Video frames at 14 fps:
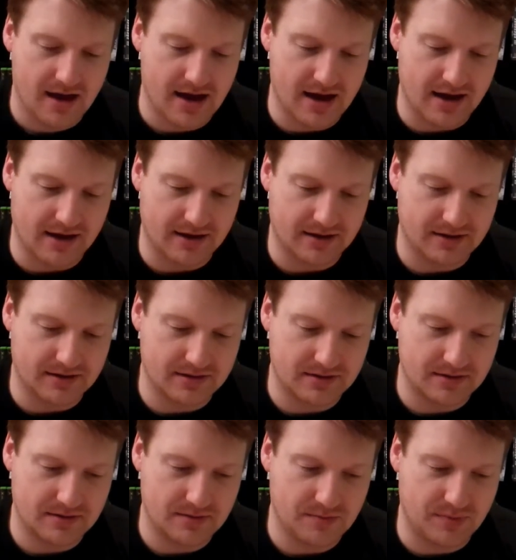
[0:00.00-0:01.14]

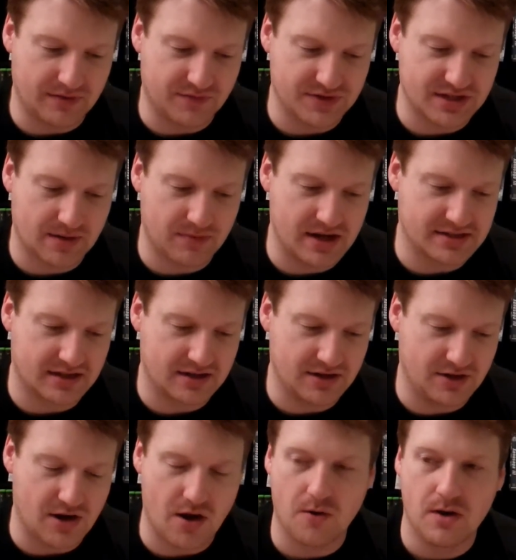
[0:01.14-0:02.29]
But for some reason, you
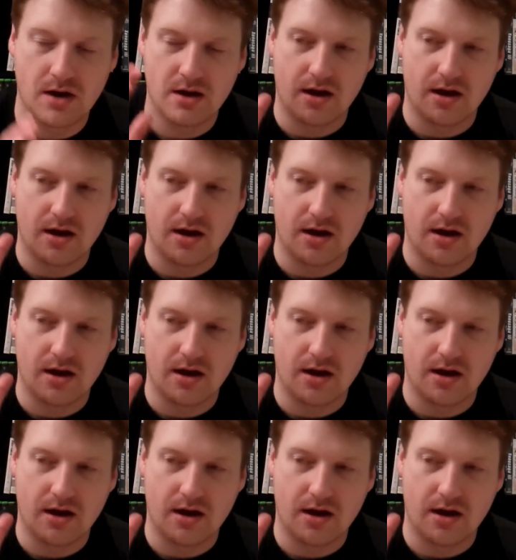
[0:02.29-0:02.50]
know,